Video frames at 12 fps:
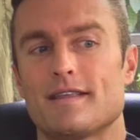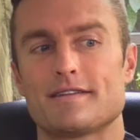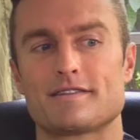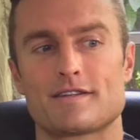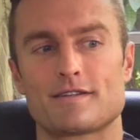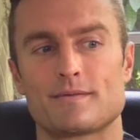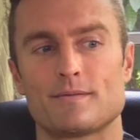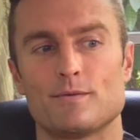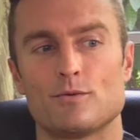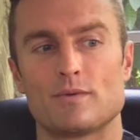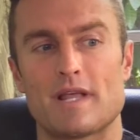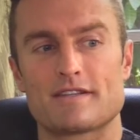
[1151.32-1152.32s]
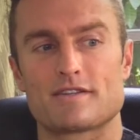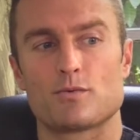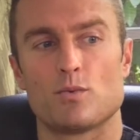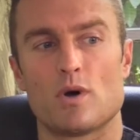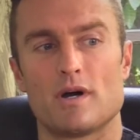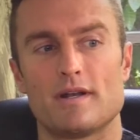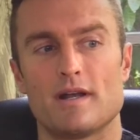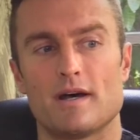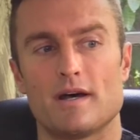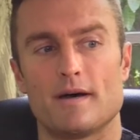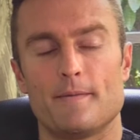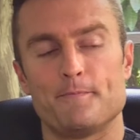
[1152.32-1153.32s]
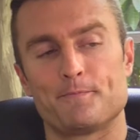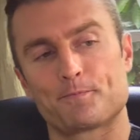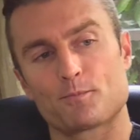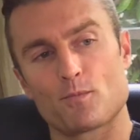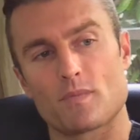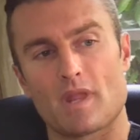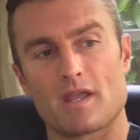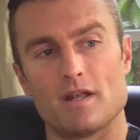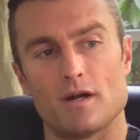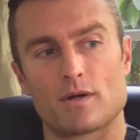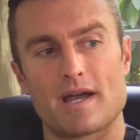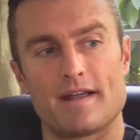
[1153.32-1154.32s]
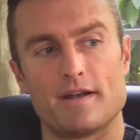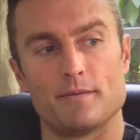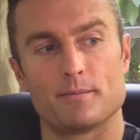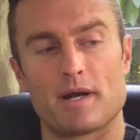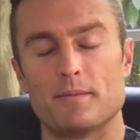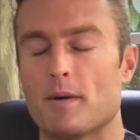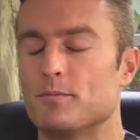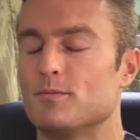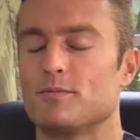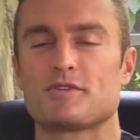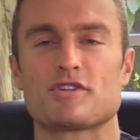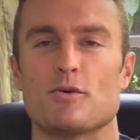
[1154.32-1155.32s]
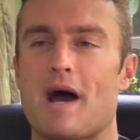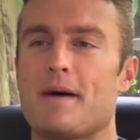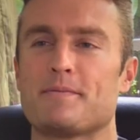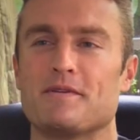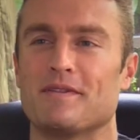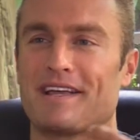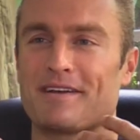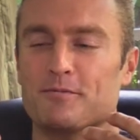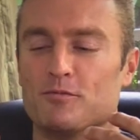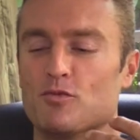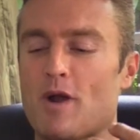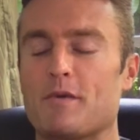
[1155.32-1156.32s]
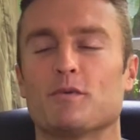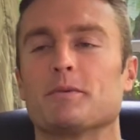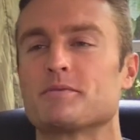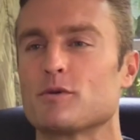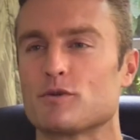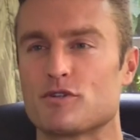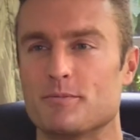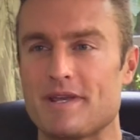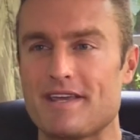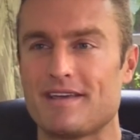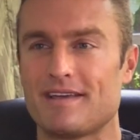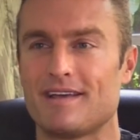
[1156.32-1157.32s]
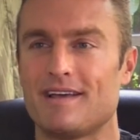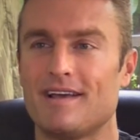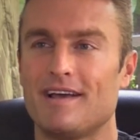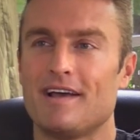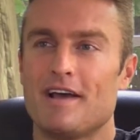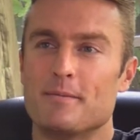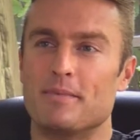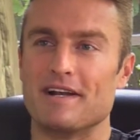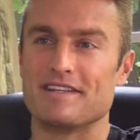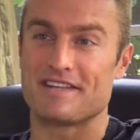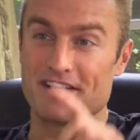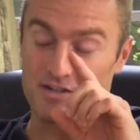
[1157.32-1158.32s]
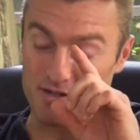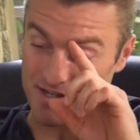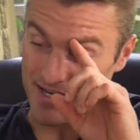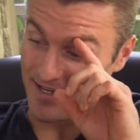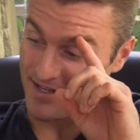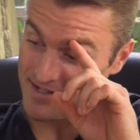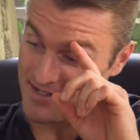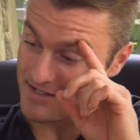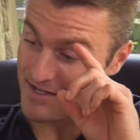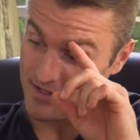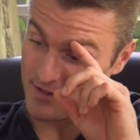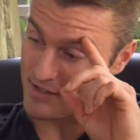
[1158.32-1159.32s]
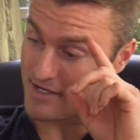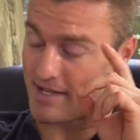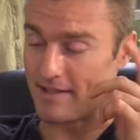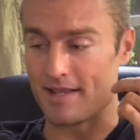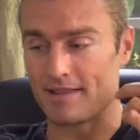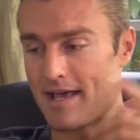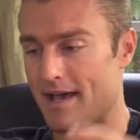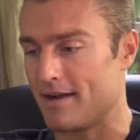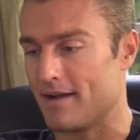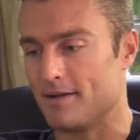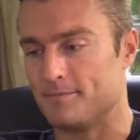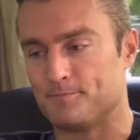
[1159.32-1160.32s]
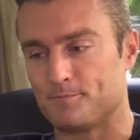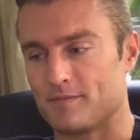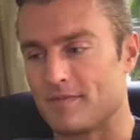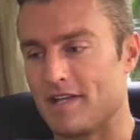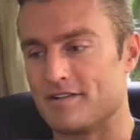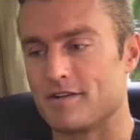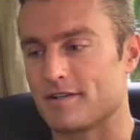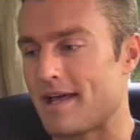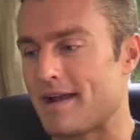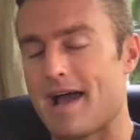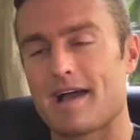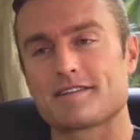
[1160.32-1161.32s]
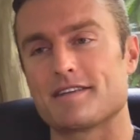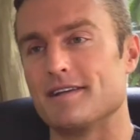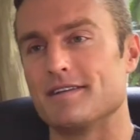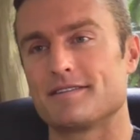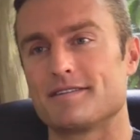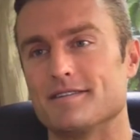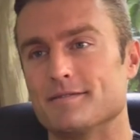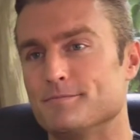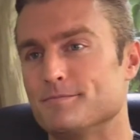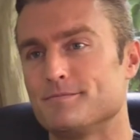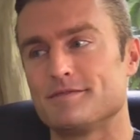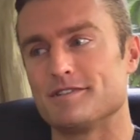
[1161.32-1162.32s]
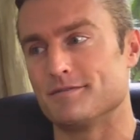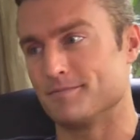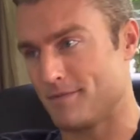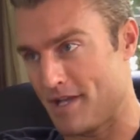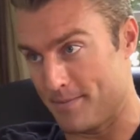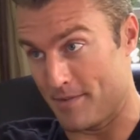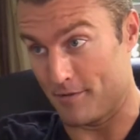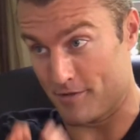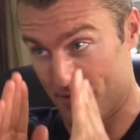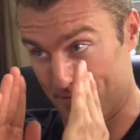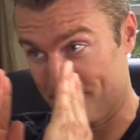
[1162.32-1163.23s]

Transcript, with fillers: that's that's what um, you know kind of. But I'm, I'm so happy. Like I'm right where I'm supposed to be. But it's interesting. It's just interesting that that. Uh, it took that accident to to hit me to